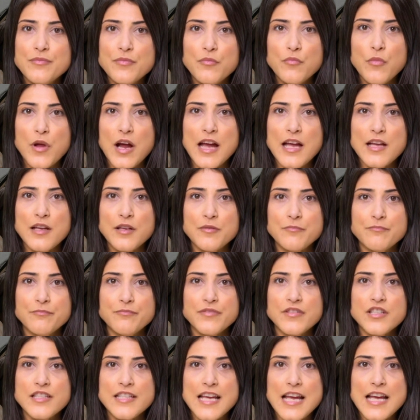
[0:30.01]
Well,
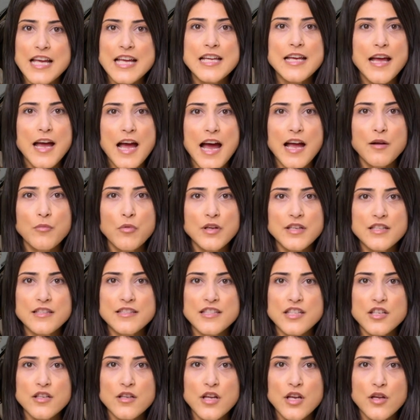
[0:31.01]
today I want to
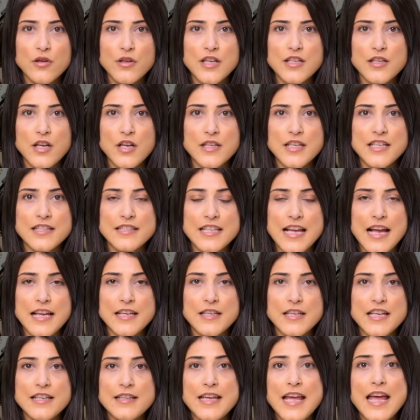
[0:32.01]
zero in on
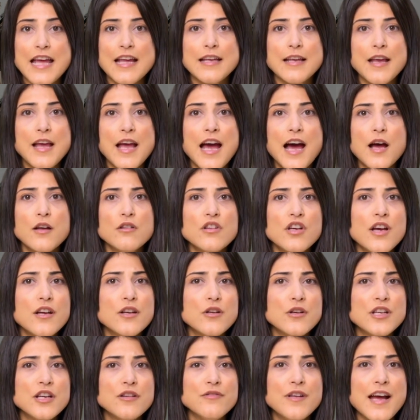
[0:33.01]
exactly that, how
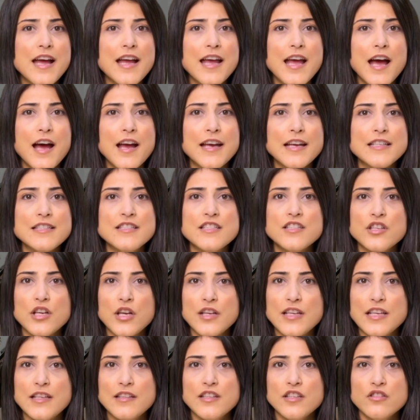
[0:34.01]
generative AI is
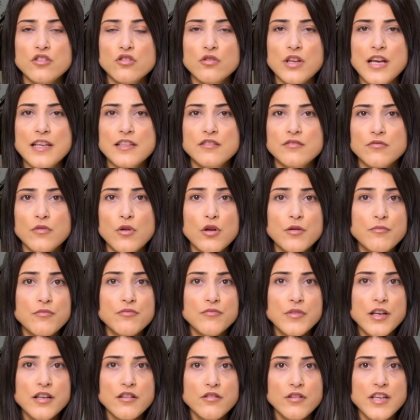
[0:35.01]
starting to transform
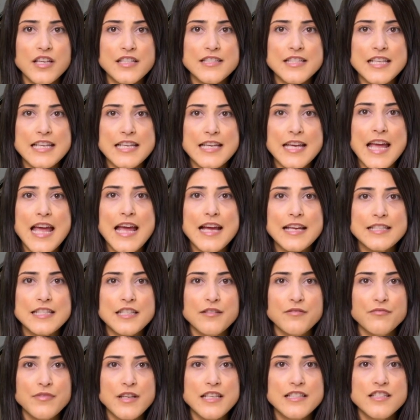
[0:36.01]
fundraising and
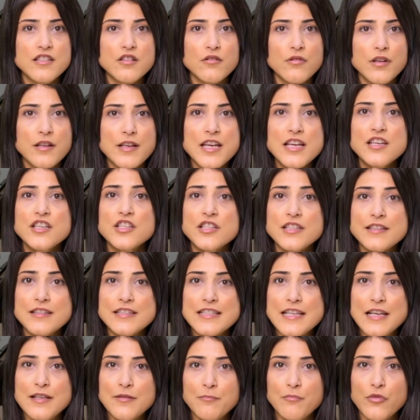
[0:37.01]
investor relations
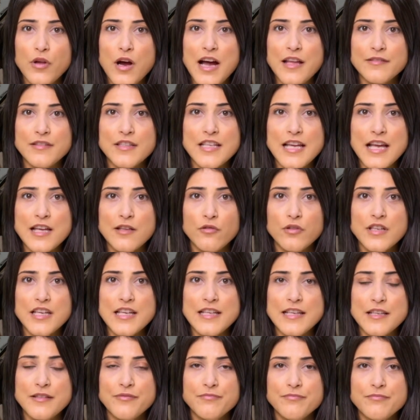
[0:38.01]
in private
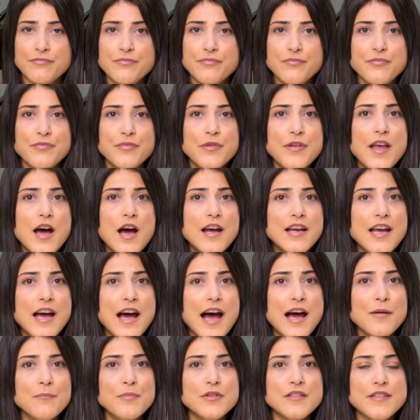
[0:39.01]
equity. Not
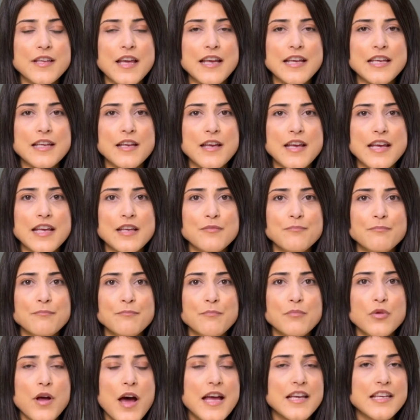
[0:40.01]
hypothetically,
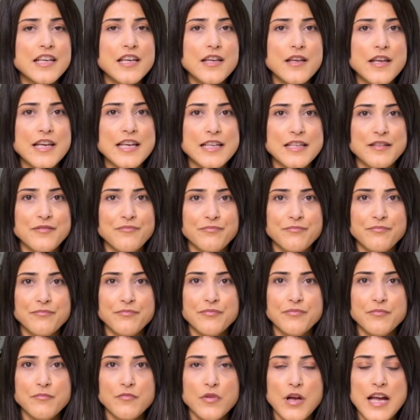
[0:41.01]
practically.
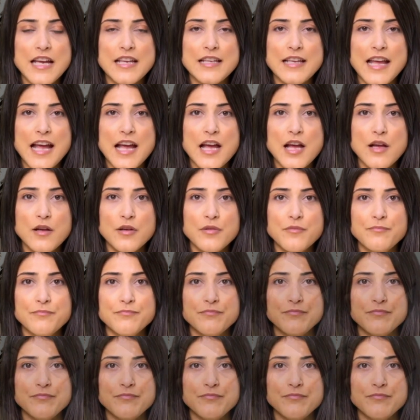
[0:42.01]
Right now.